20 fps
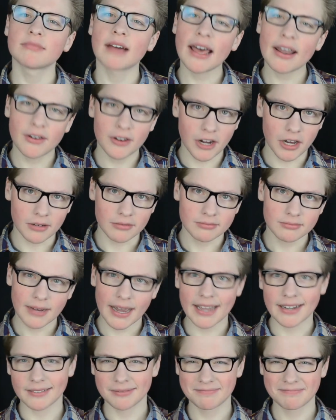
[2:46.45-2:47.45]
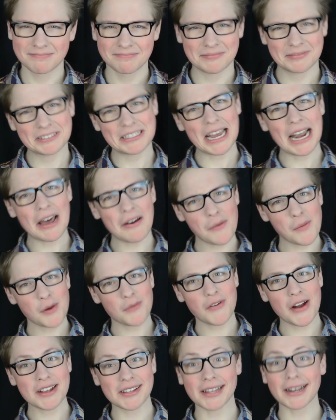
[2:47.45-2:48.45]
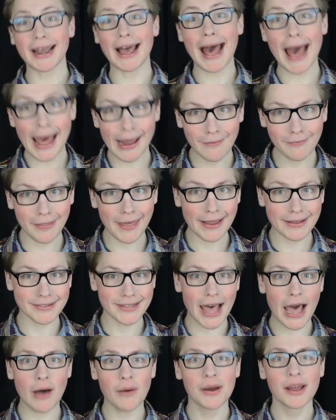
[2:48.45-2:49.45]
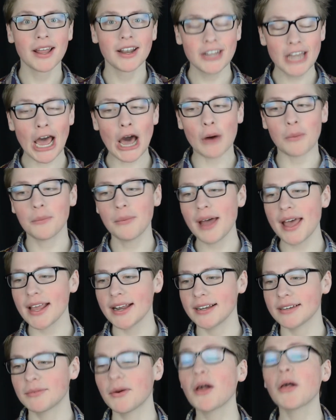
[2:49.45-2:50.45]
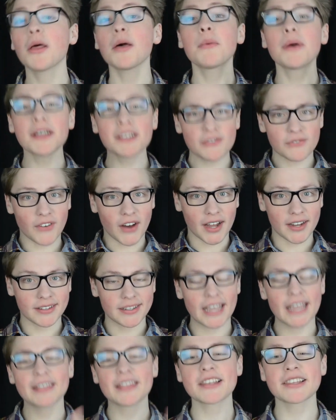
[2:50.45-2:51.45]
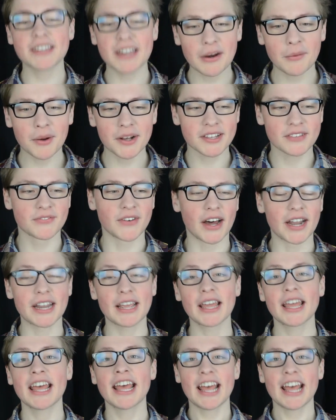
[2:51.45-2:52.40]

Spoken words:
I don't know. Wait, was that how I want to phrase it? I don't think so. No, wait. Well, it was fun. This dare was fun.